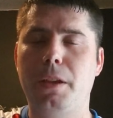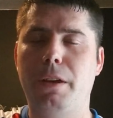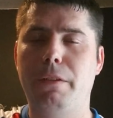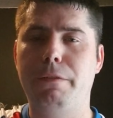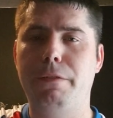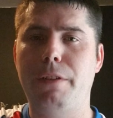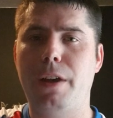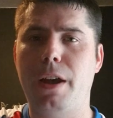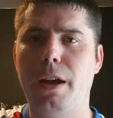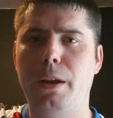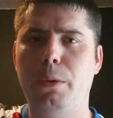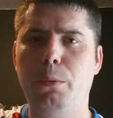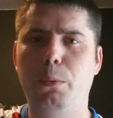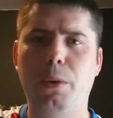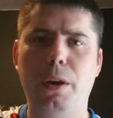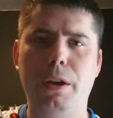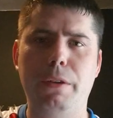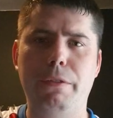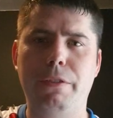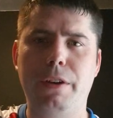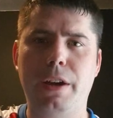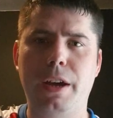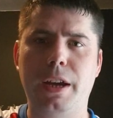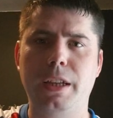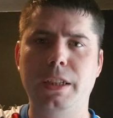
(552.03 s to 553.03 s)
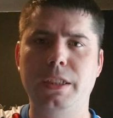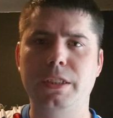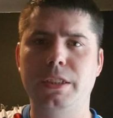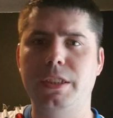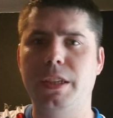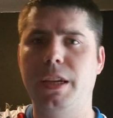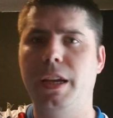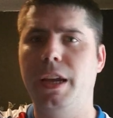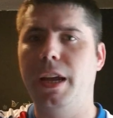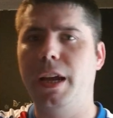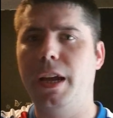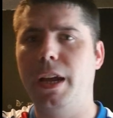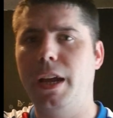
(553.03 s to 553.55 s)
fan with fans
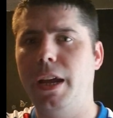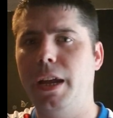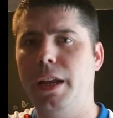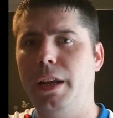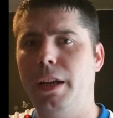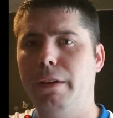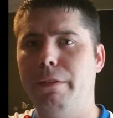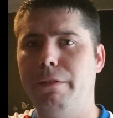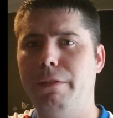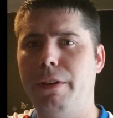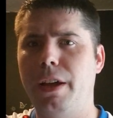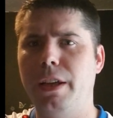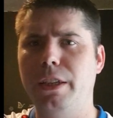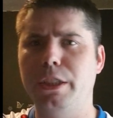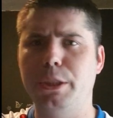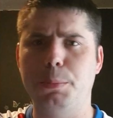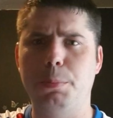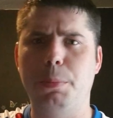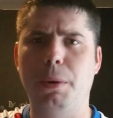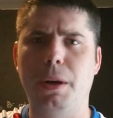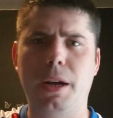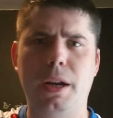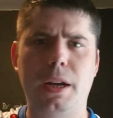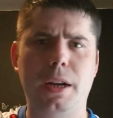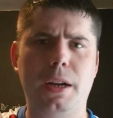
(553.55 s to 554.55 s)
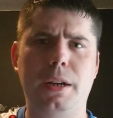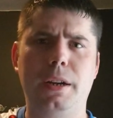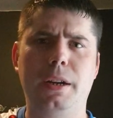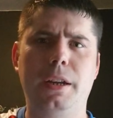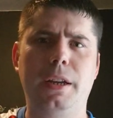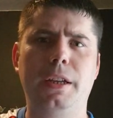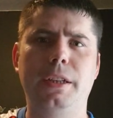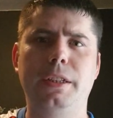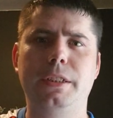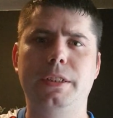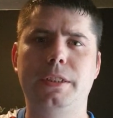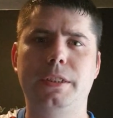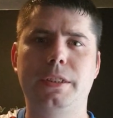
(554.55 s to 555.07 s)
in a fan's bar.
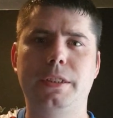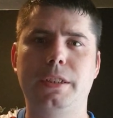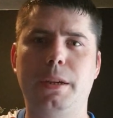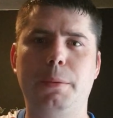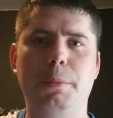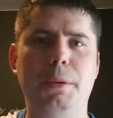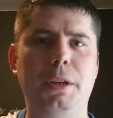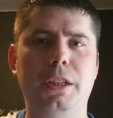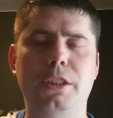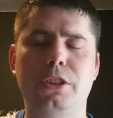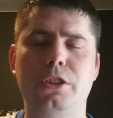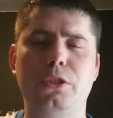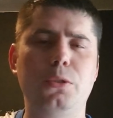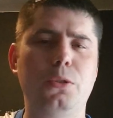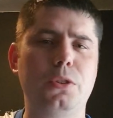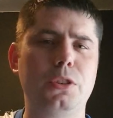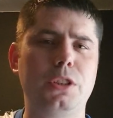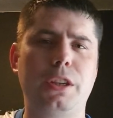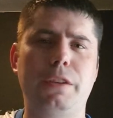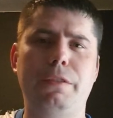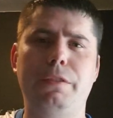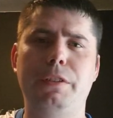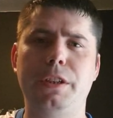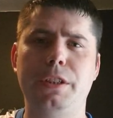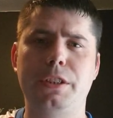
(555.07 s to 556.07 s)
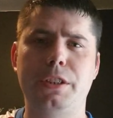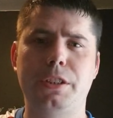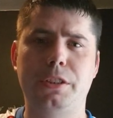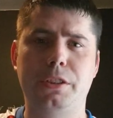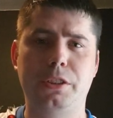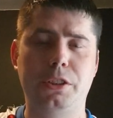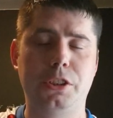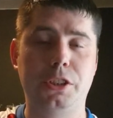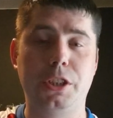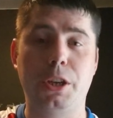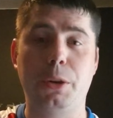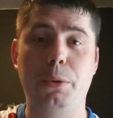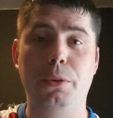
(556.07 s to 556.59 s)
It's not as if he's
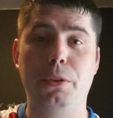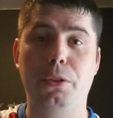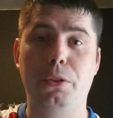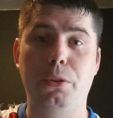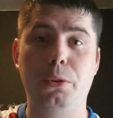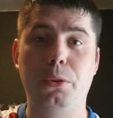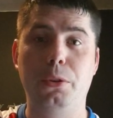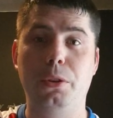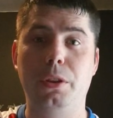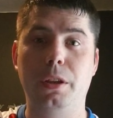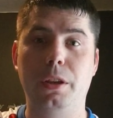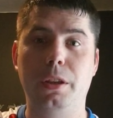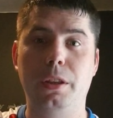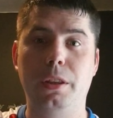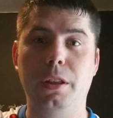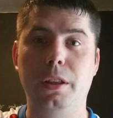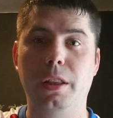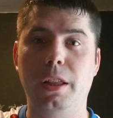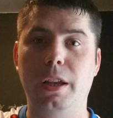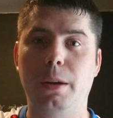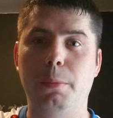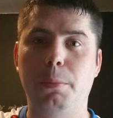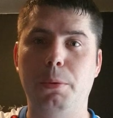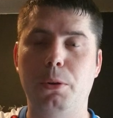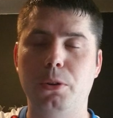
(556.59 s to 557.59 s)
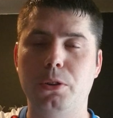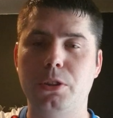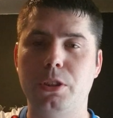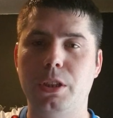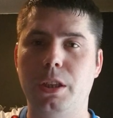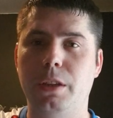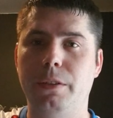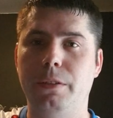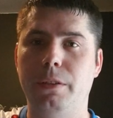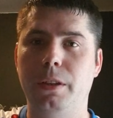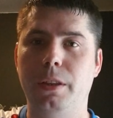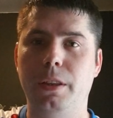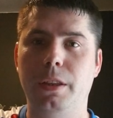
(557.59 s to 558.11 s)
shouting through the letterbox
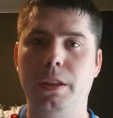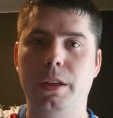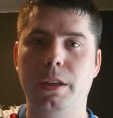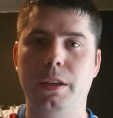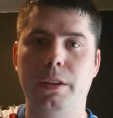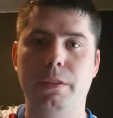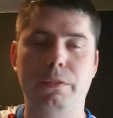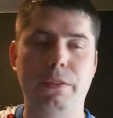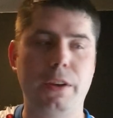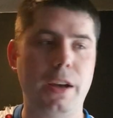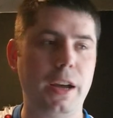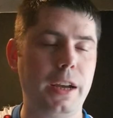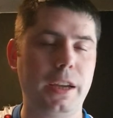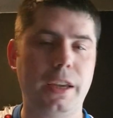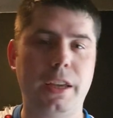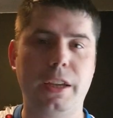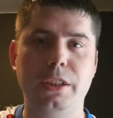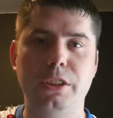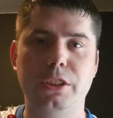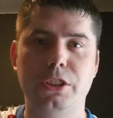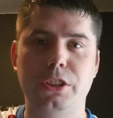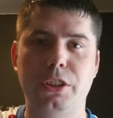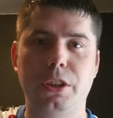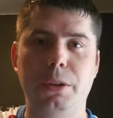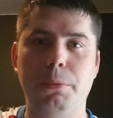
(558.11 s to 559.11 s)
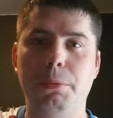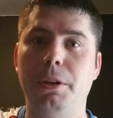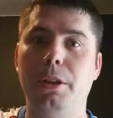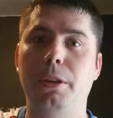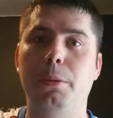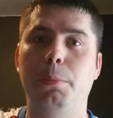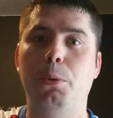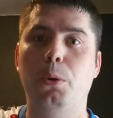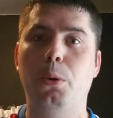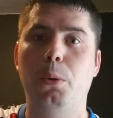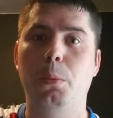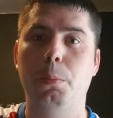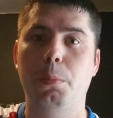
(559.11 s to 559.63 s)
at the Vatican screaming to the
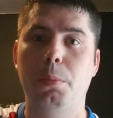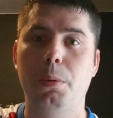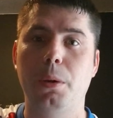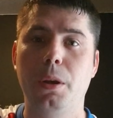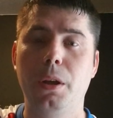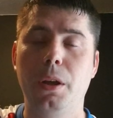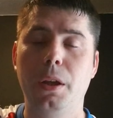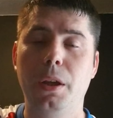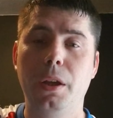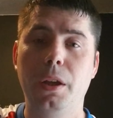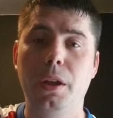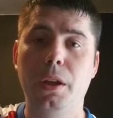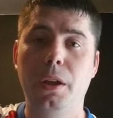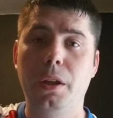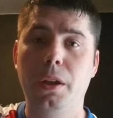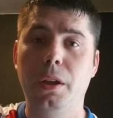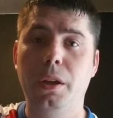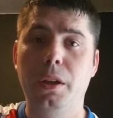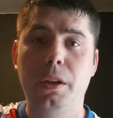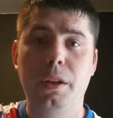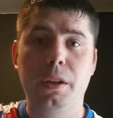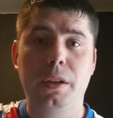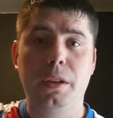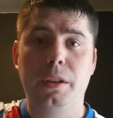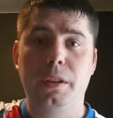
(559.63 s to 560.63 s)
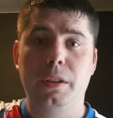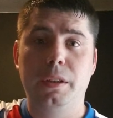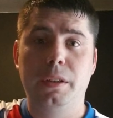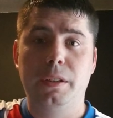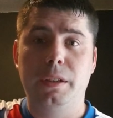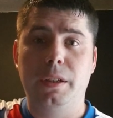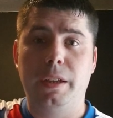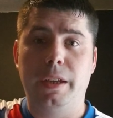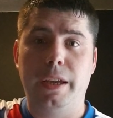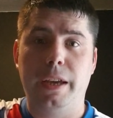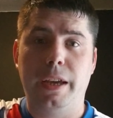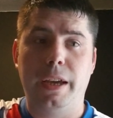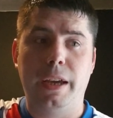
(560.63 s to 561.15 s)
Pope.
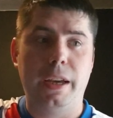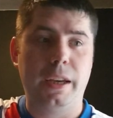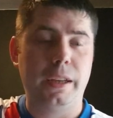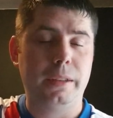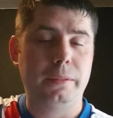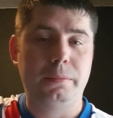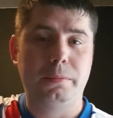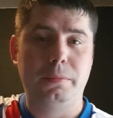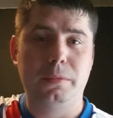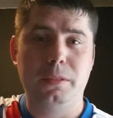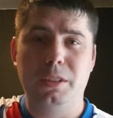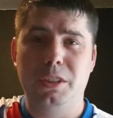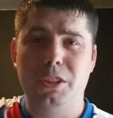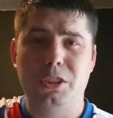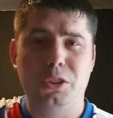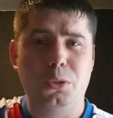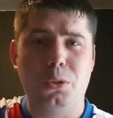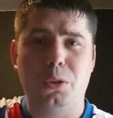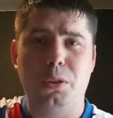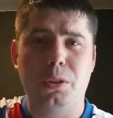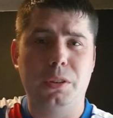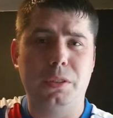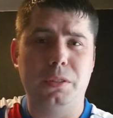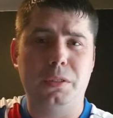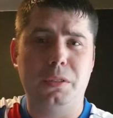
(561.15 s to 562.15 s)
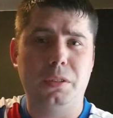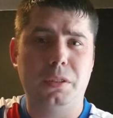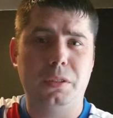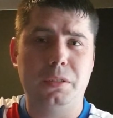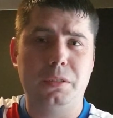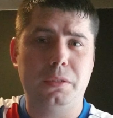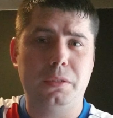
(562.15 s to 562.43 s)
He's no on